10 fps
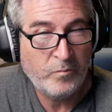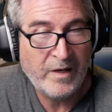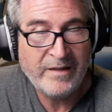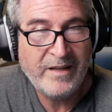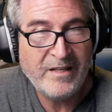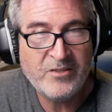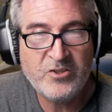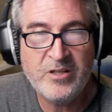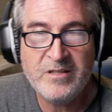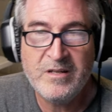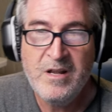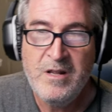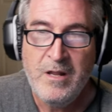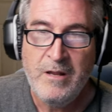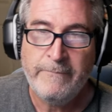It's just
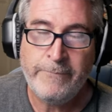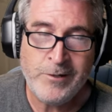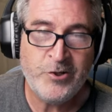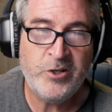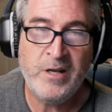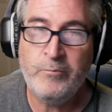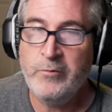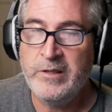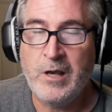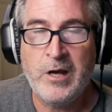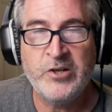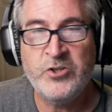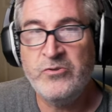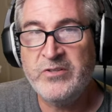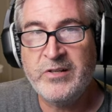French dip with au
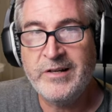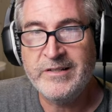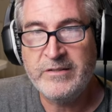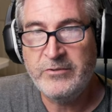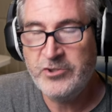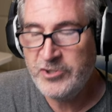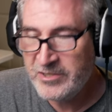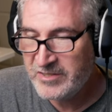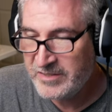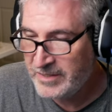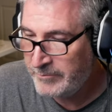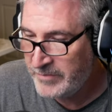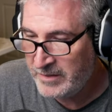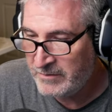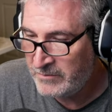jus sauce. There's just
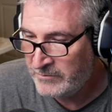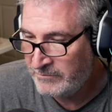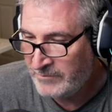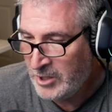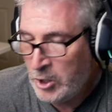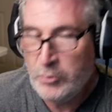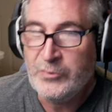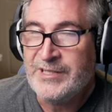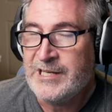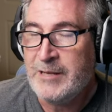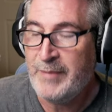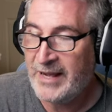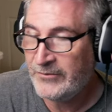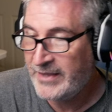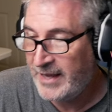something cozy
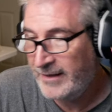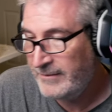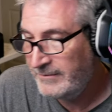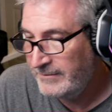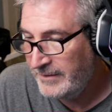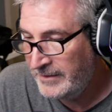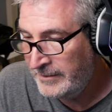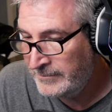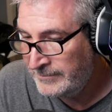about that, you know?